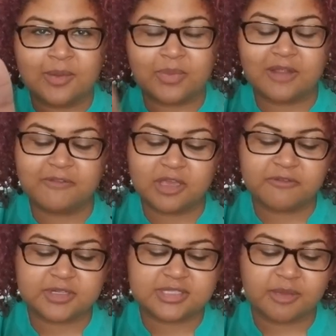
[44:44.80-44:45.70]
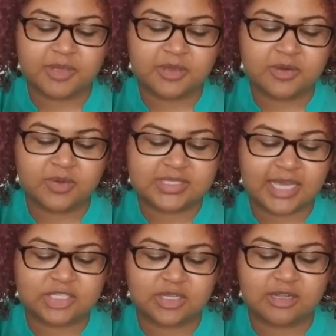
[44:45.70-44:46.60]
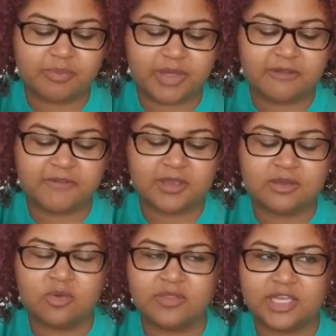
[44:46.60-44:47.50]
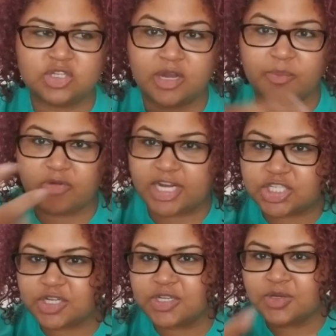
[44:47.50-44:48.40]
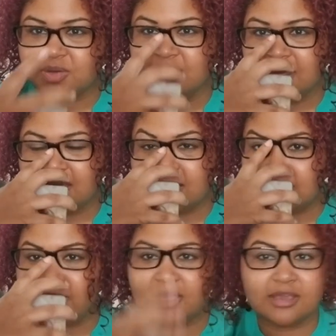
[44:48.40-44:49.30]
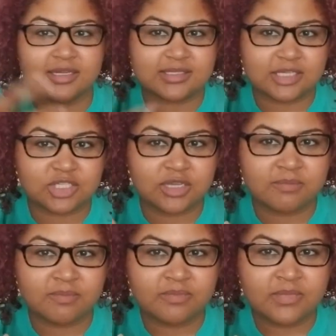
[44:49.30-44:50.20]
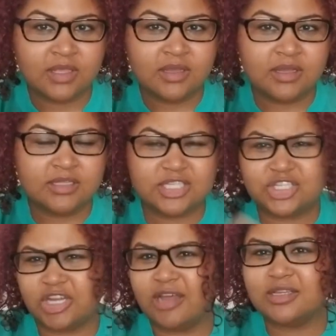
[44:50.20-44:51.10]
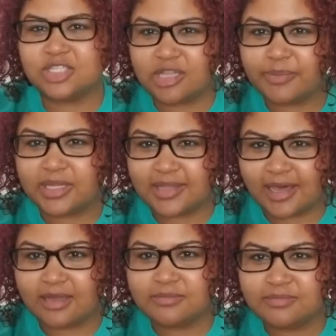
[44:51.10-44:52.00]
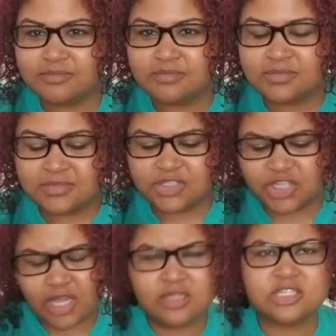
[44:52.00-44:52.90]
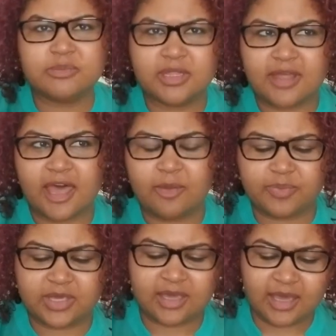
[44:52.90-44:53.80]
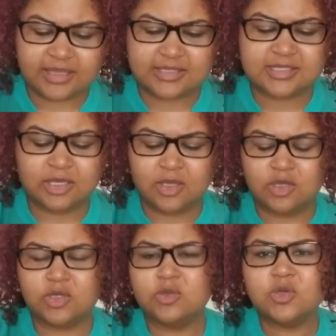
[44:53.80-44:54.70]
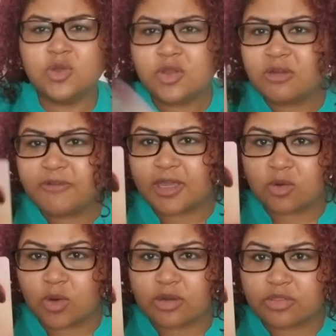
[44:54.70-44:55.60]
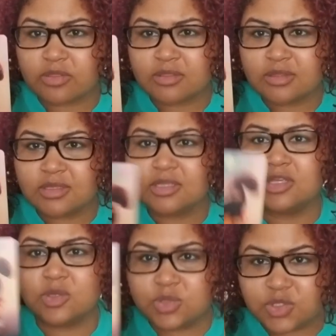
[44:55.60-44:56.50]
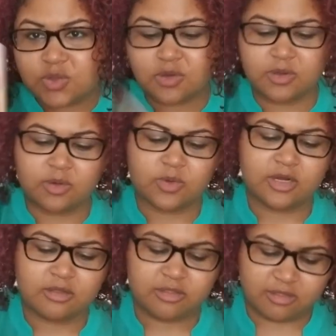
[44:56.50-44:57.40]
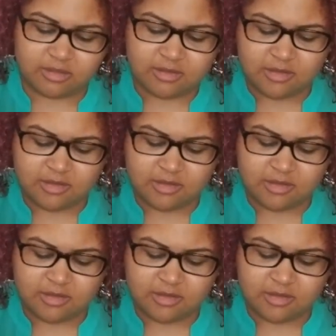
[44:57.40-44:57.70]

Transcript: But I feel like for some of you, what's actually going to benefit you when they try to pressure you into making a decision, to challenge them on that. Challenge them on that because you do know your freaking worth. You do know your worth.